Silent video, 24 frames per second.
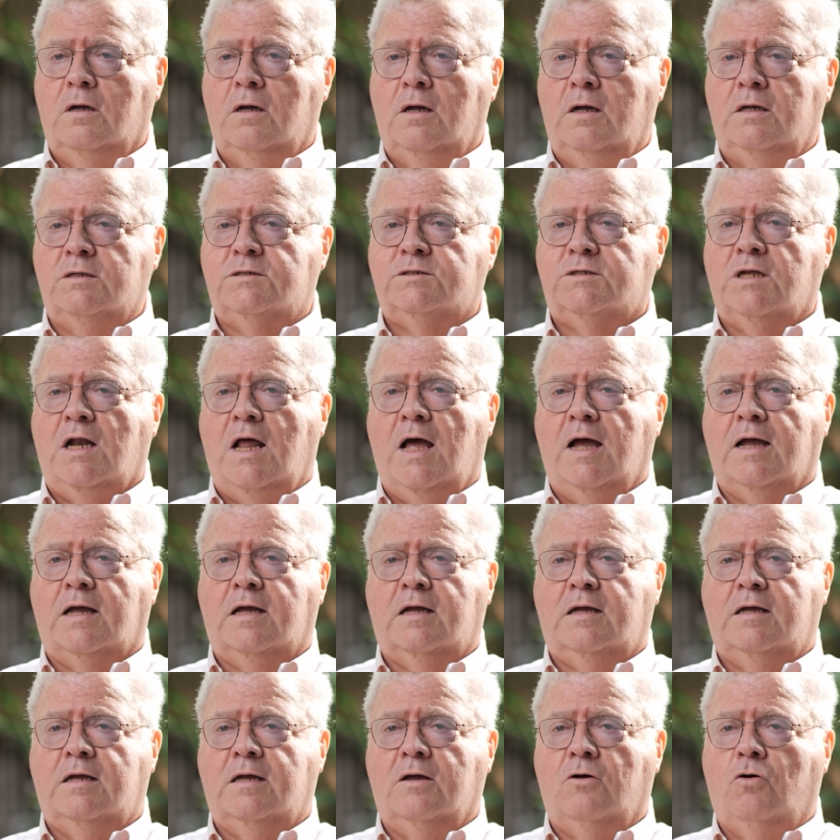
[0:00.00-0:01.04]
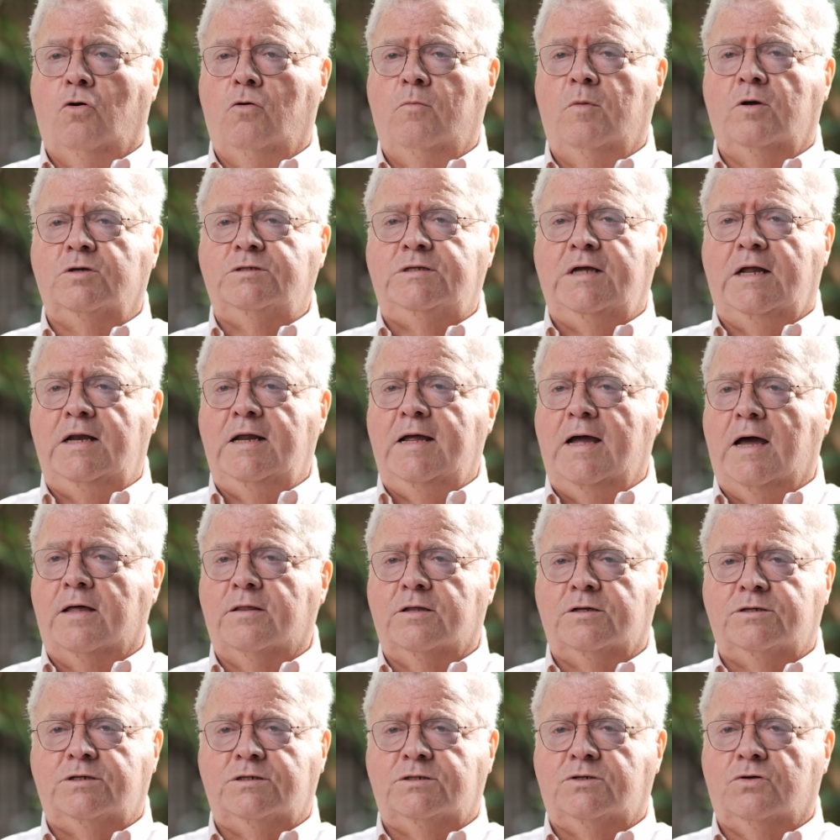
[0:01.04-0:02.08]
It's like almost any
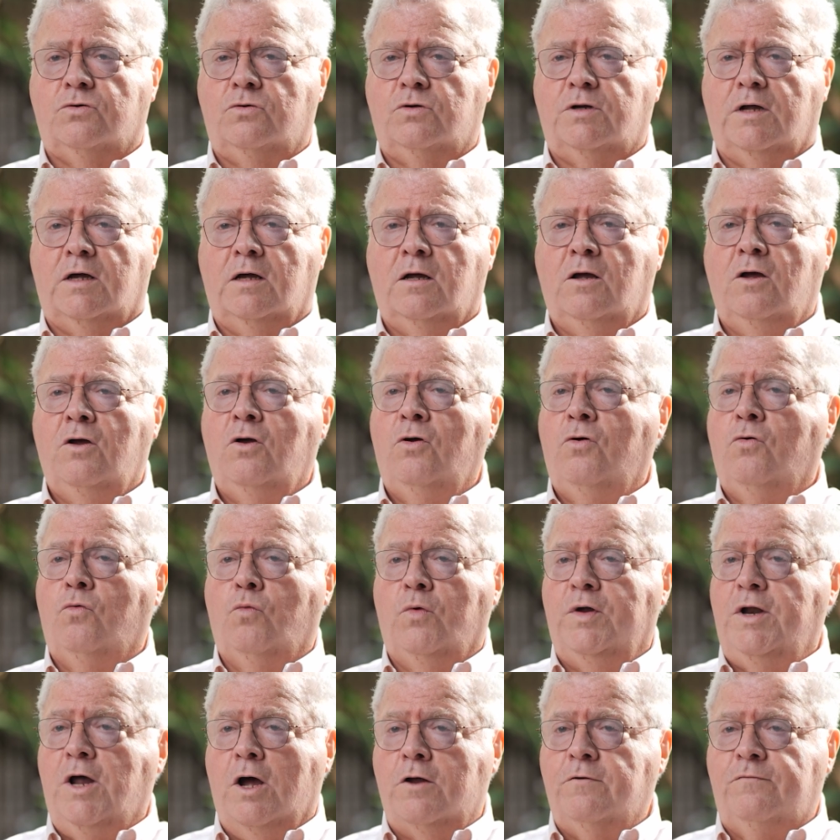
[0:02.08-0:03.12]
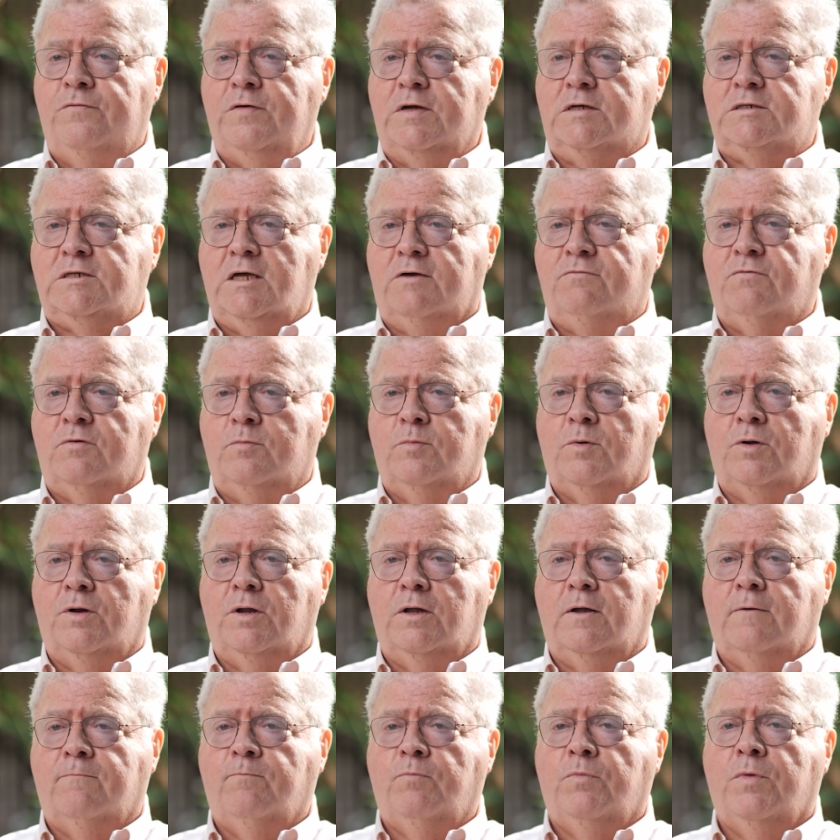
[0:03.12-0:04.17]
other disorder. We don't fix
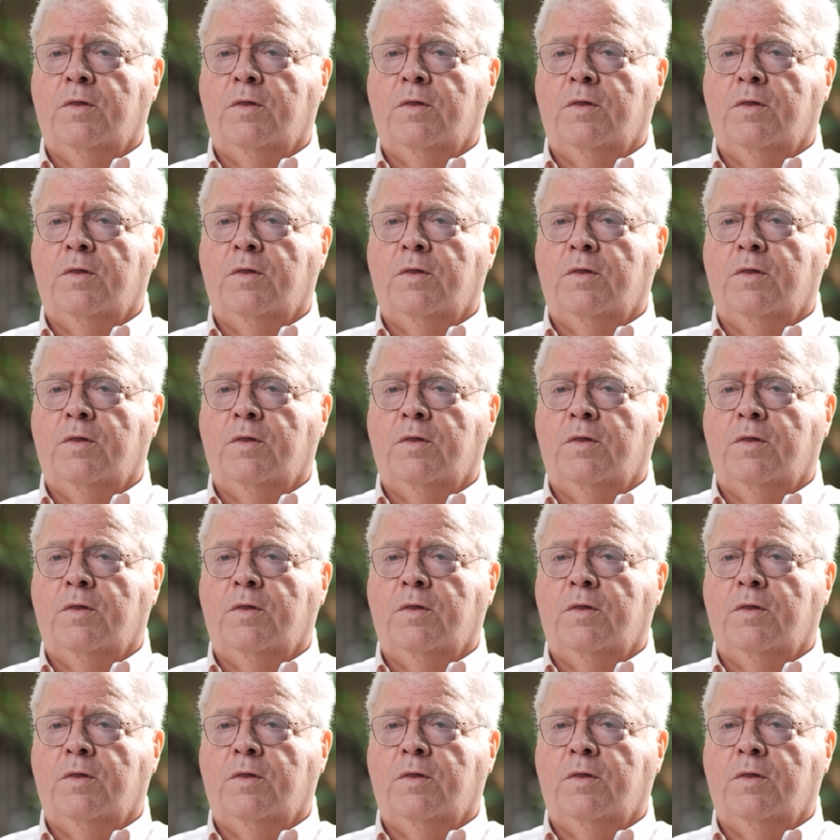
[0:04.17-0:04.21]
everybody.